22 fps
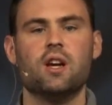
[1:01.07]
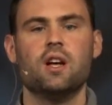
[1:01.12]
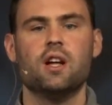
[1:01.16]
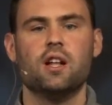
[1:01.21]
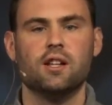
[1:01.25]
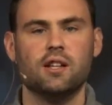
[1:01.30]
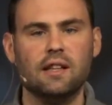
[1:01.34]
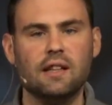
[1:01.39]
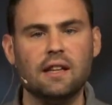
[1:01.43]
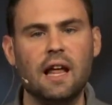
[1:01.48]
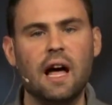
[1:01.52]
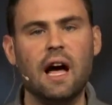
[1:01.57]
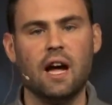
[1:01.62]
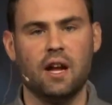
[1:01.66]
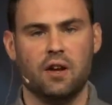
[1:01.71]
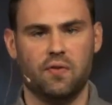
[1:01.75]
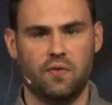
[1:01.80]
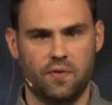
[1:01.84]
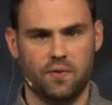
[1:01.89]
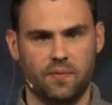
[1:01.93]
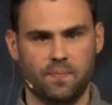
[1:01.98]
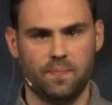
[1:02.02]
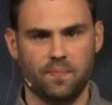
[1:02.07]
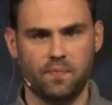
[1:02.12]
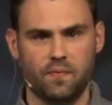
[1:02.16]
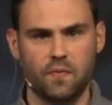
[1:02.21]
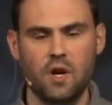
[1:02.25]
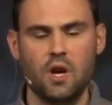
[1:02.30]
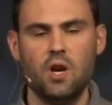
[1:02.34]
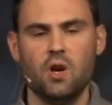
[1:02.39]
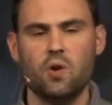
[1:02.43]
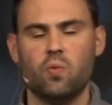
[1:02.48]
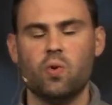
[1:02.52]
life.
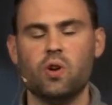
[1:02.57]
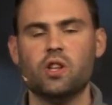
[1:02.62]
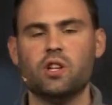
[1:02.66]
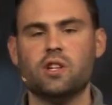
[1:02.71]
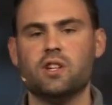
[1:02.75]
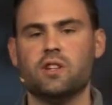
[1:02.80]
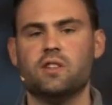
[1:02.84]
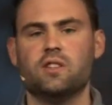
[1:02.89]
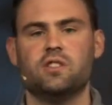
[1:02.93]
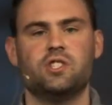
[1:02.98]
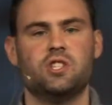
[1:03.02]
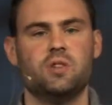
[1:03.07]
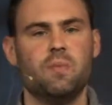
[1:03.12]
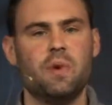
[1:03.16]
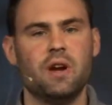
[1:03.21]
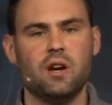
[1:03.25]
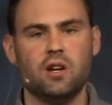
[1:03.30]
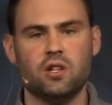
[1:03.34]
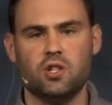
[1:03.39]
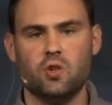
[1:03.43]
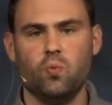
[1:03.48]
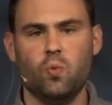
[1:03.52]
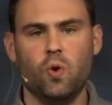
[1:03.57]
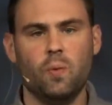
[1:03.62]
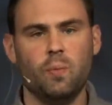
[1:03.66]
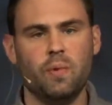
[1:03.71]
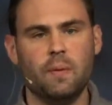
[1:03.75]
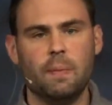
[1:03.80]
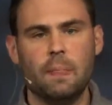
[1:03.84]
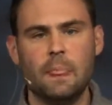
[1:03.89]
We looked at the Samaritan woman.